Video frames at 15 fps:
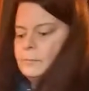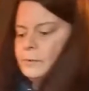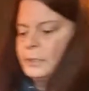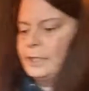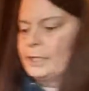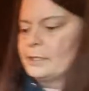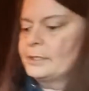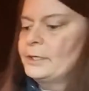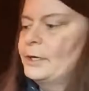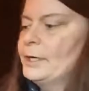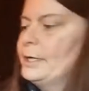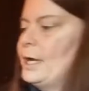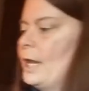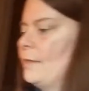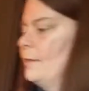we'll get
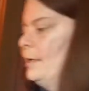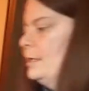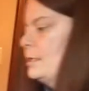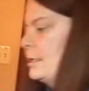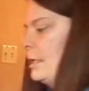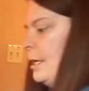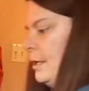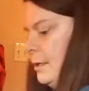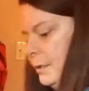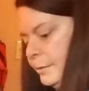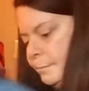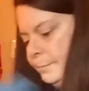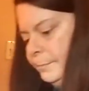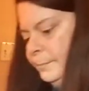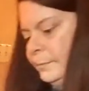started on this here.
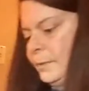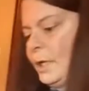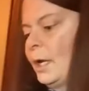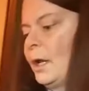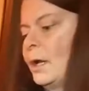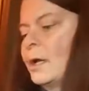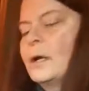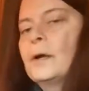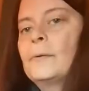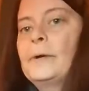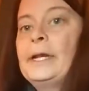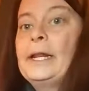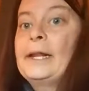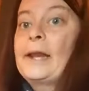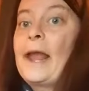We
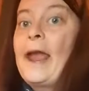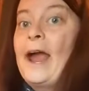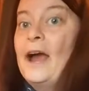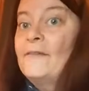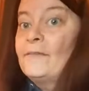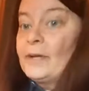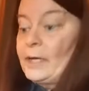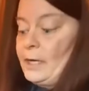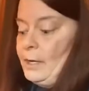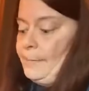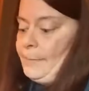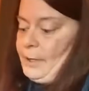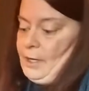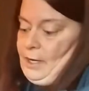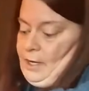need half a
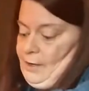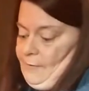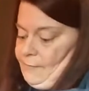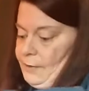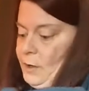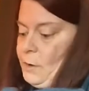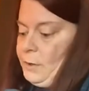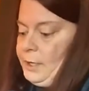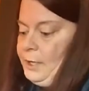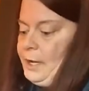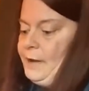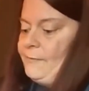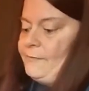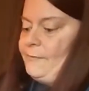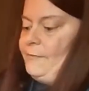cup of
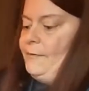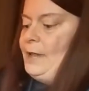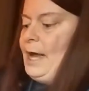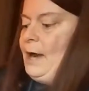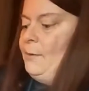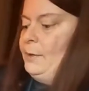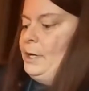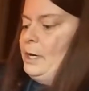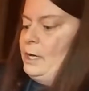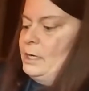coconut flour.